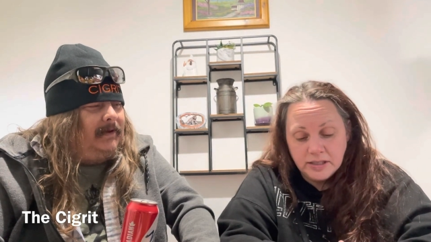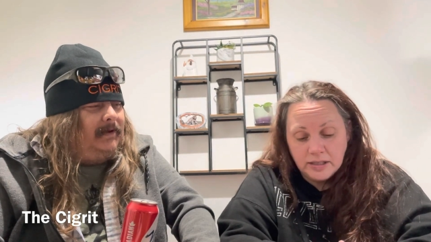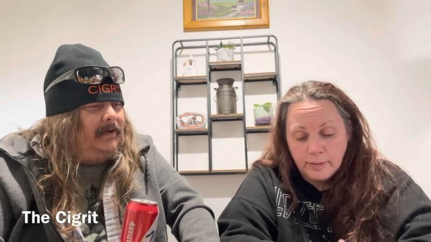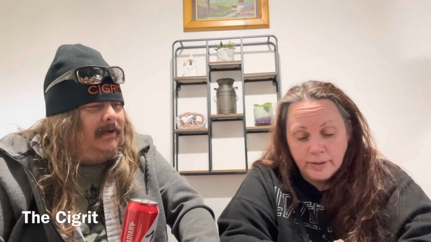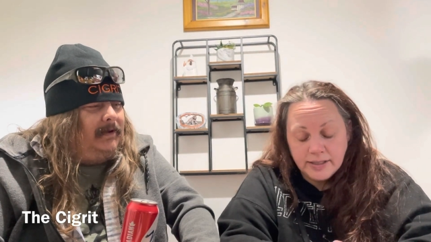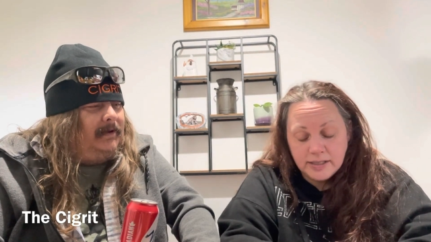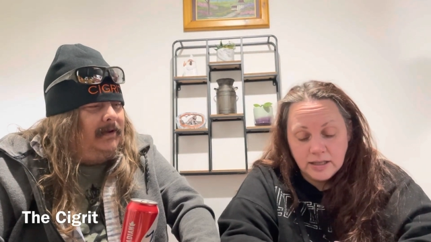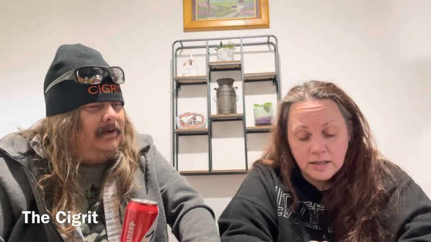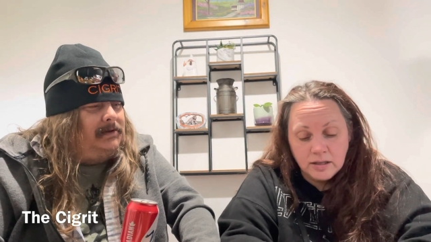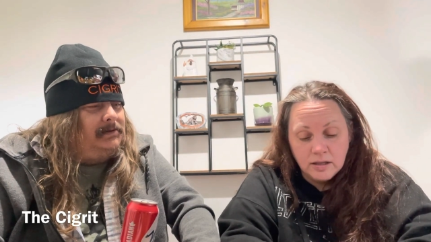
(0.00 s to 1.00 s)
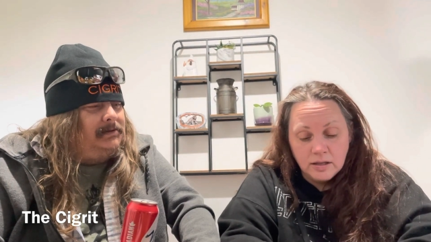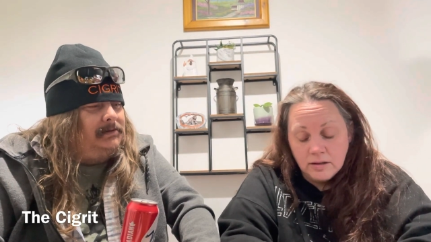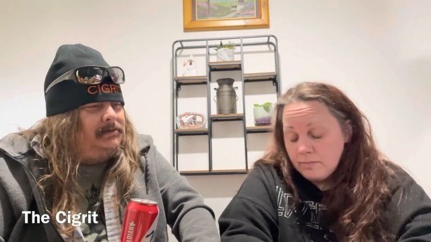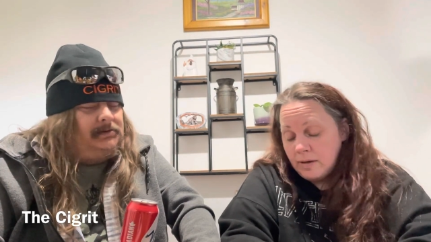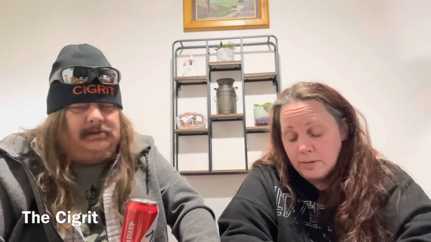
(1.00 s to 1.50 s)
Speaker 1: I want to say,
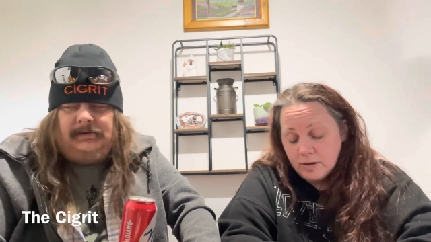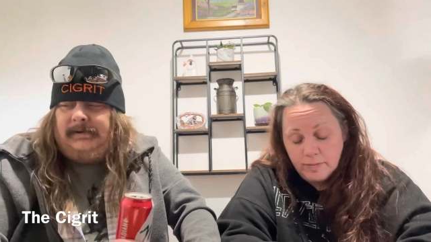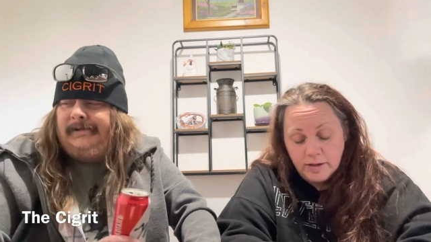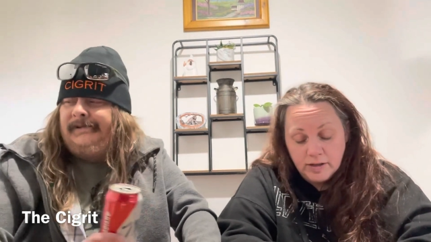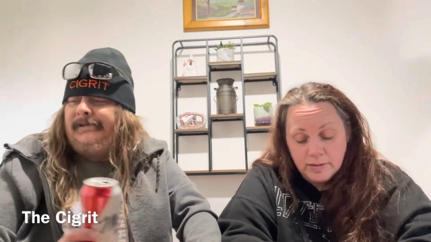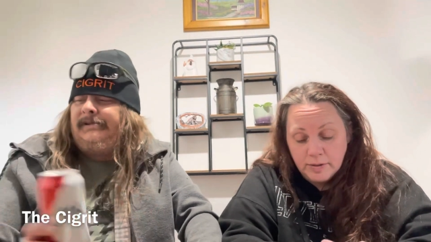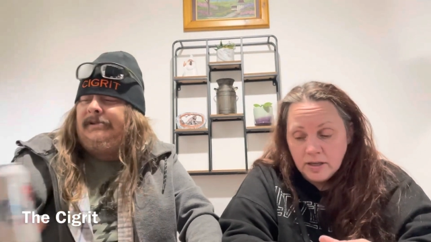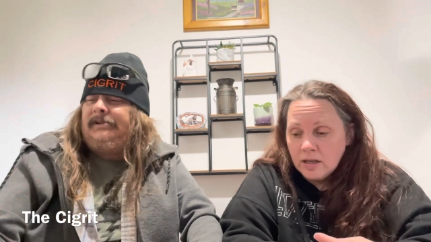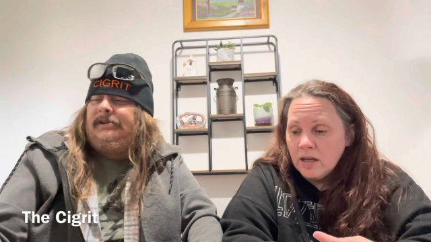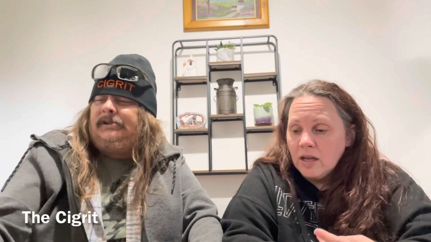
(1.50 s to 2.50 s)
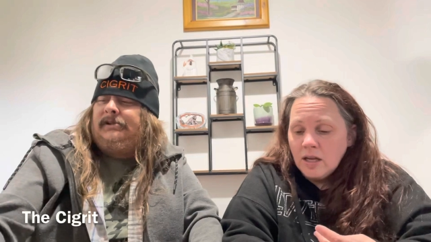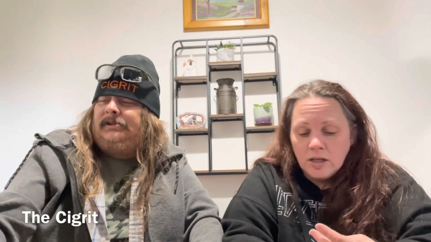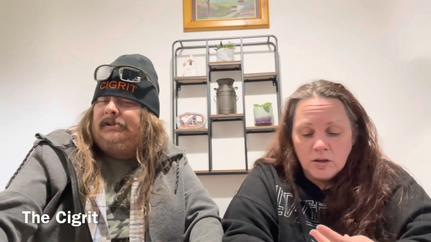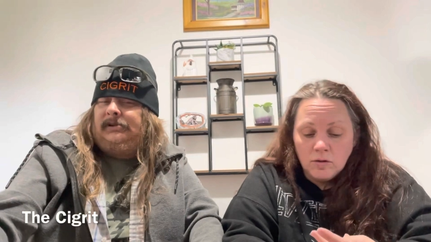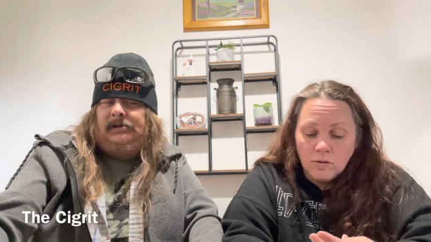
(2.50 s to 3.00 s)
maybe they're married, but you
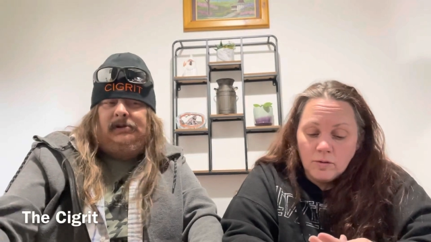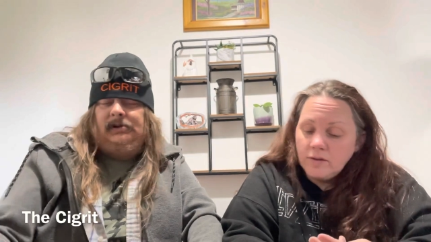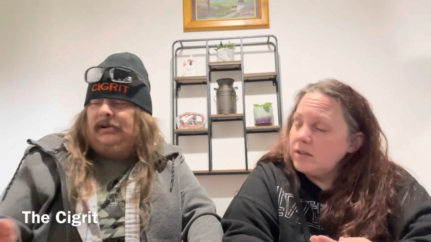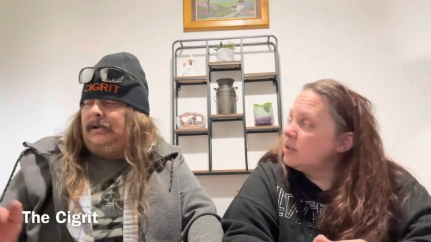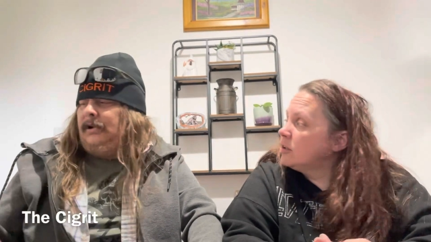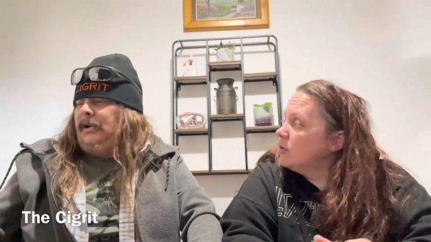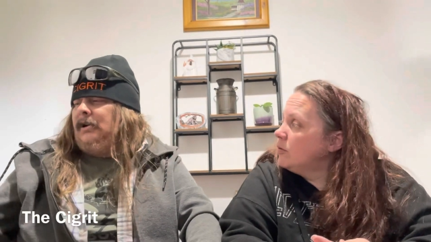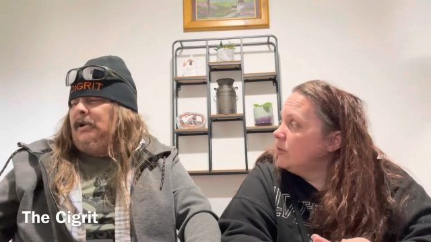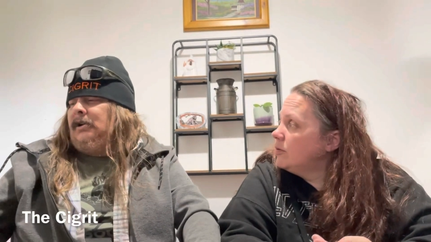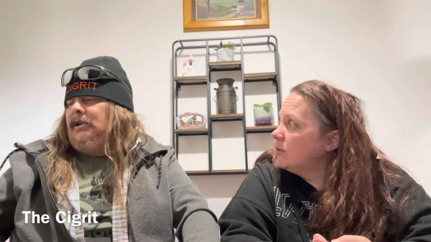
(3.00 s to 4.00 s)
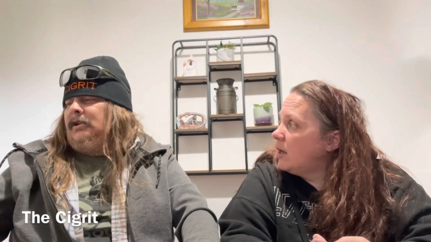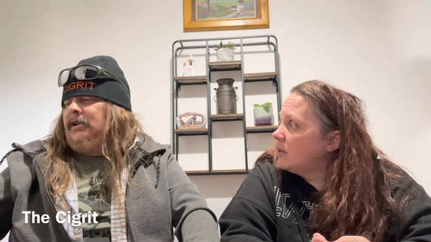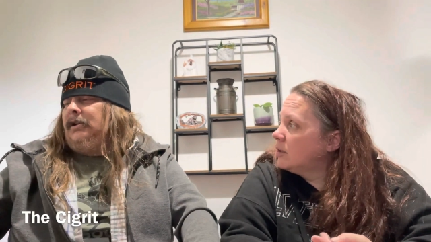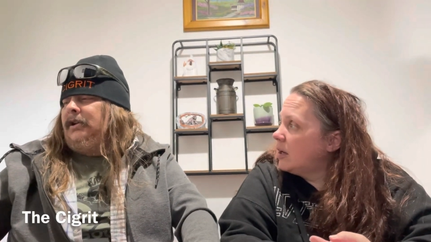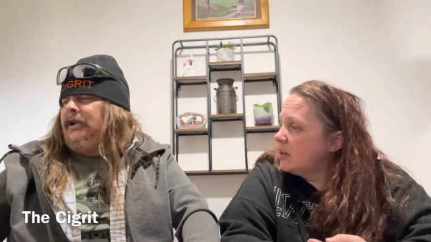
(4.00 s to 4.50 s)
know, you know, a
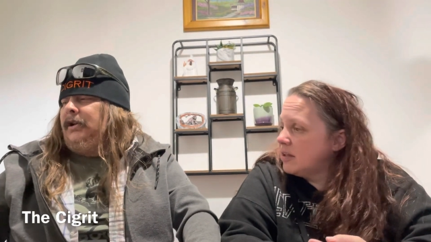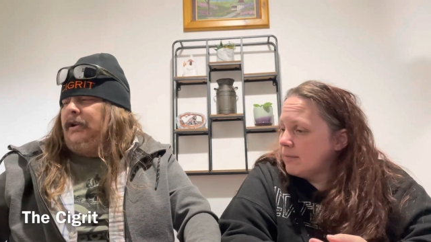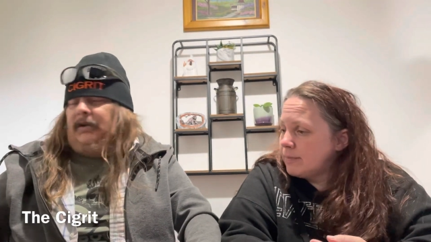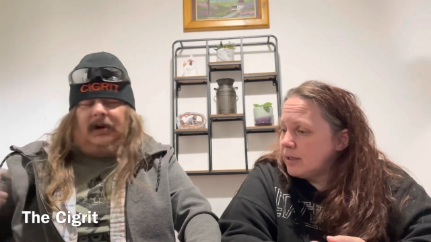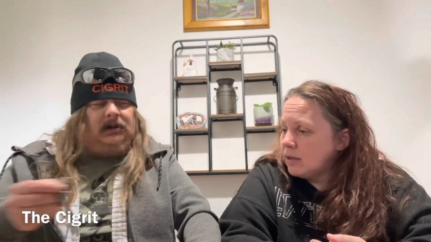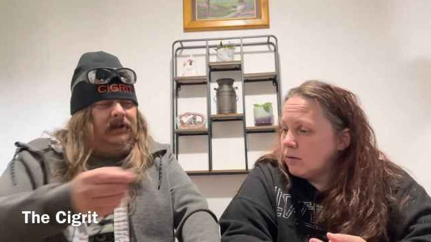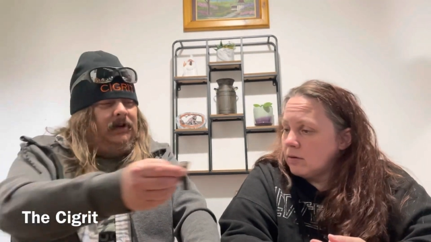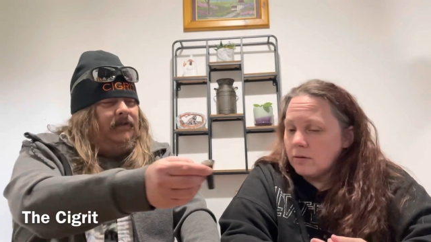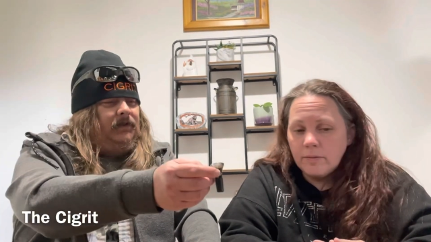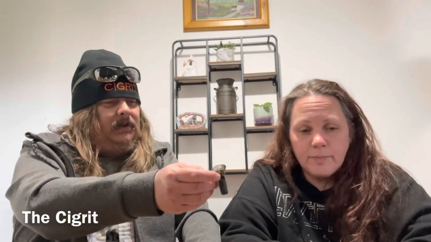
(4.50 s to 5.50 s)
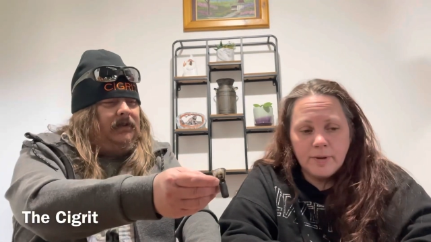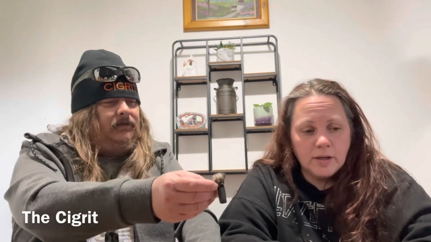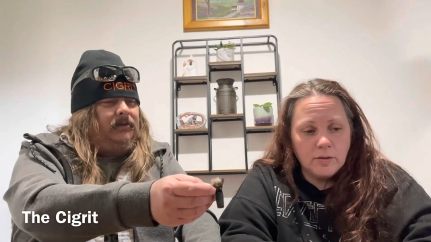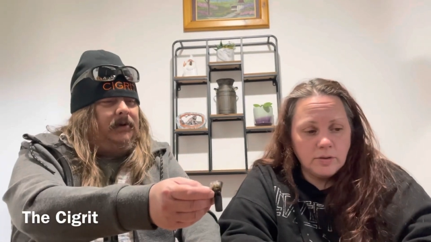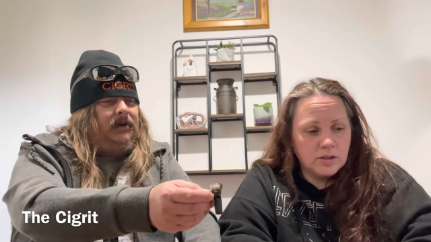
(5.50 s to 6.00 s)
lot of them you pick out pick
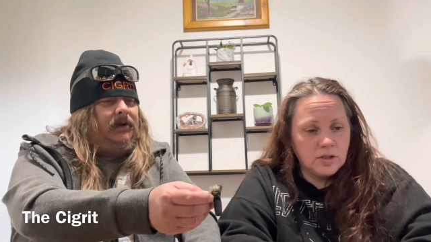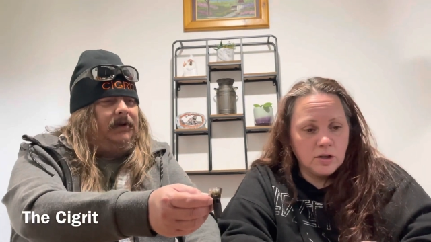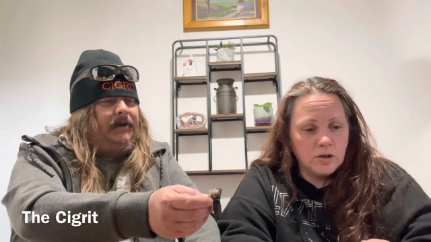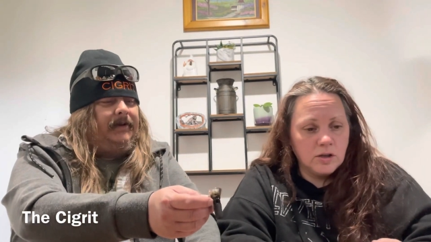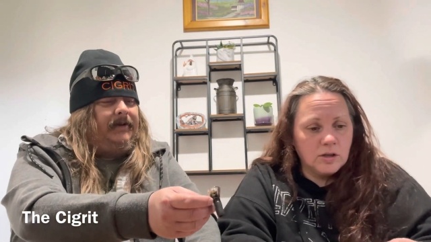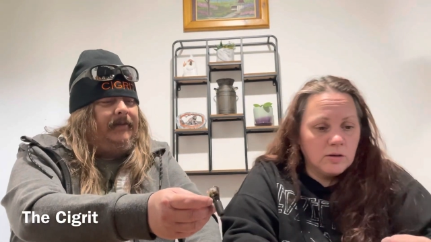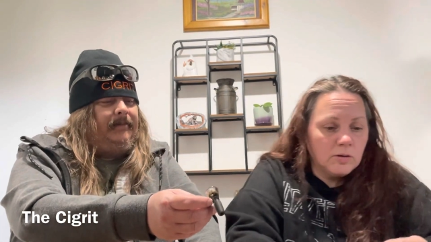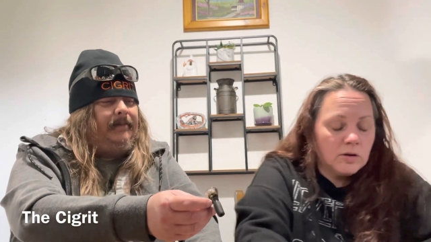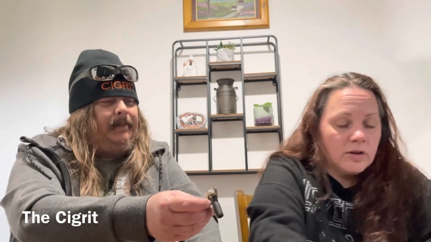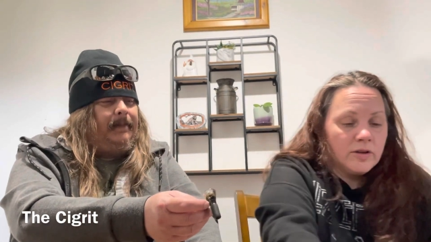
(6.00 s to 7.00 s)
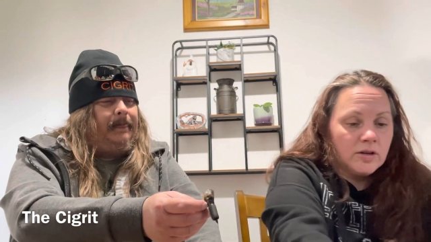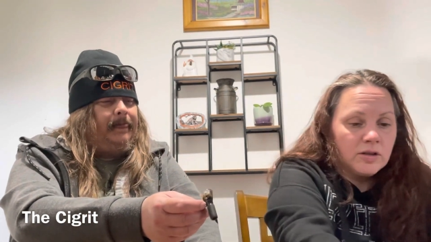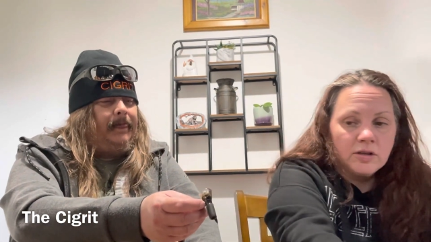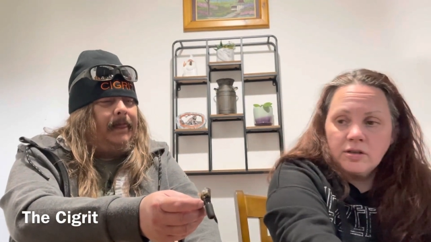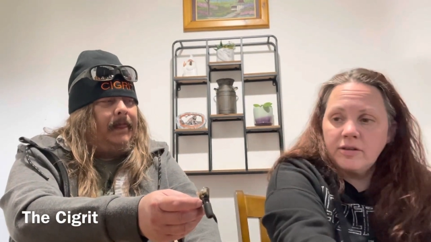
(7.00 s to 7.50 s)
out their
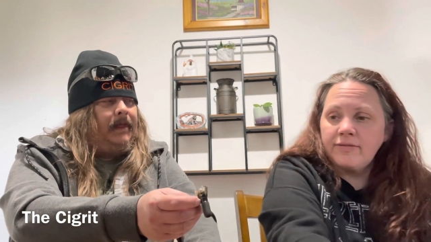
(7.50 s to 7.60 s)
their the